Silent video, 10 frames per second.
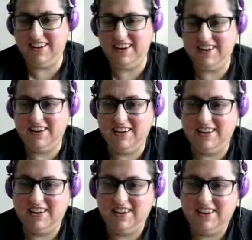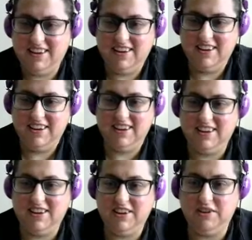
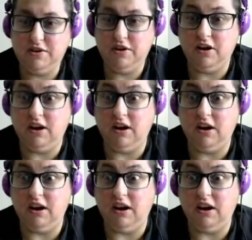(no one is talking)